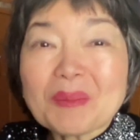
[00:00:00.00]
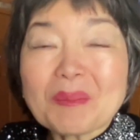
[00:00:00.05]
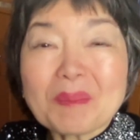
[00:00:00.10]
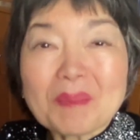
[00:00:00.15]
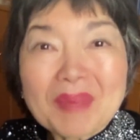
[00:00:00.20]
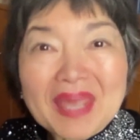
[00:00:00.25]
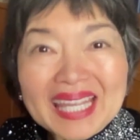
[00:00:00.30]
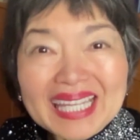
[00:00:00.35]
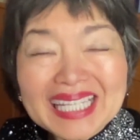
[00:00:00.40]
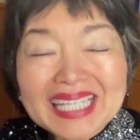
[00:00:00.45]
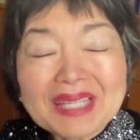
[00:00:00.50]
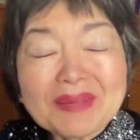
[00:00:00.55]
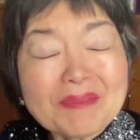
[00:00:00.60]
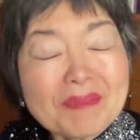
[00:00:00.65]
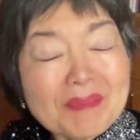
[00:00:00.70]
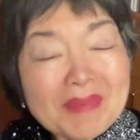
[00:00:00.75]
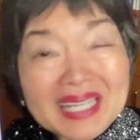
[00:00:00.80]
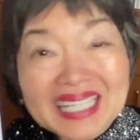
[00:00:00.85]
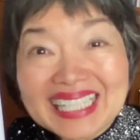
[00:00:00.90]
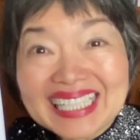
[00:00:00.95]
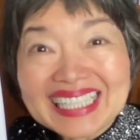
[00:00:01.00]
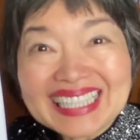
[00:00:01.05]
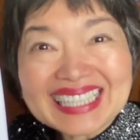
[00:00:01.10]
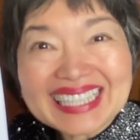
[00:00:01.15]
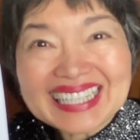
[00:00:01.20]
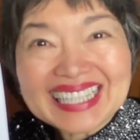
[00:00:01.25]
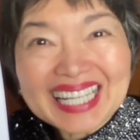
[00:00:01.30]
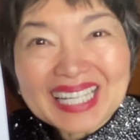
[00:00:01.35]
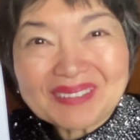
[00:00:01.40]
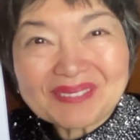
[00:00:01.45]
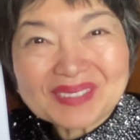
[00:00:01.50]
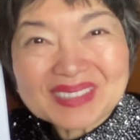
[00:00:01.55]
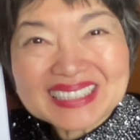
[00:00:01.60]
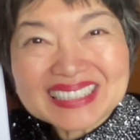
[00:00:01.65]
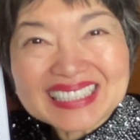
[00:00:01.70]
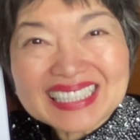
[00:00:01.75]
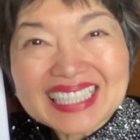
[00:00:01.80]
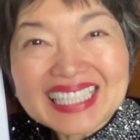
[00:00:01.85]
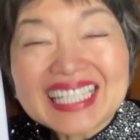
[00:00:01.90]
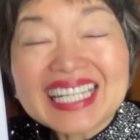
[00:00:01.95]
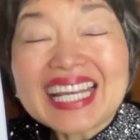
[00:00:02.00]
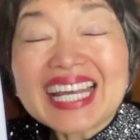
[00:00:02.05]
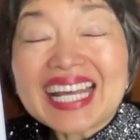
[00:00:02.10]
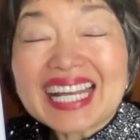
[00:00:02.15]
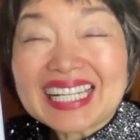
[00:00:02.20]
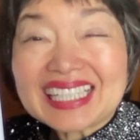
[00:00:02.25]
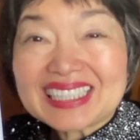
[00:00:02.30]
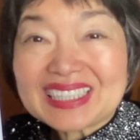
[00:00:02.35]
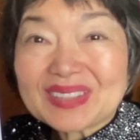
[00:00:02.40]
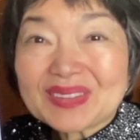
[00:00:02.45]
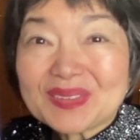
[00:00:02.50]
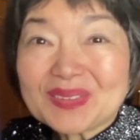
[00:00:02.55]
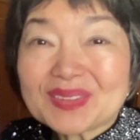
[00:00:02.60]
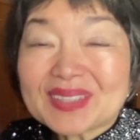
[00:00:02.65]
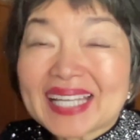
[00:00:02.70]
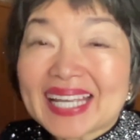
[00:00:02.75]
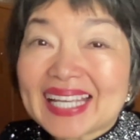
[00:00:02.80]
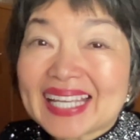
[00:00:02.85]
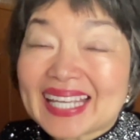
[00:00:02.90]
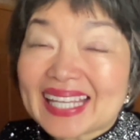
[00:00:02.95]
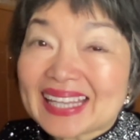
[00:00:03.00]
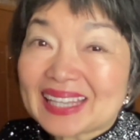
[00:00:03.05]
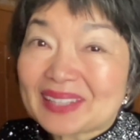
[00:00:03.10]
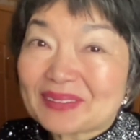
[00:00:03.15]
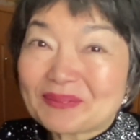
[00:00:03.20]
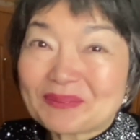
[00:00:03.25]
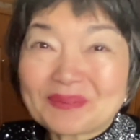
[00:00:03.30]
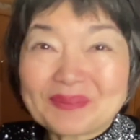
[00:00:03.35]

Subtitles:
many times until you can get it.